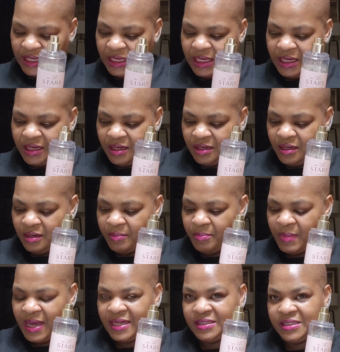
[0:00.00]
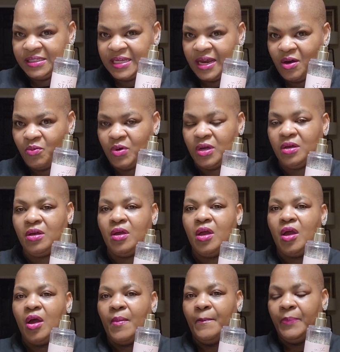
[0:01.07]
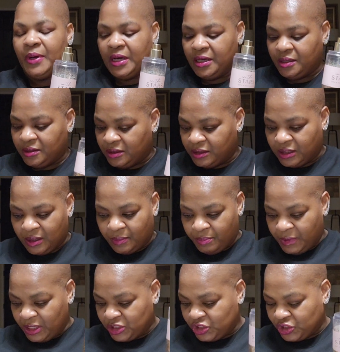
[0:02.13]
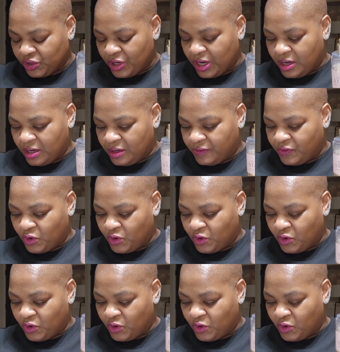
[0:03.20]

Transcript: in Mancera, but the mixture of,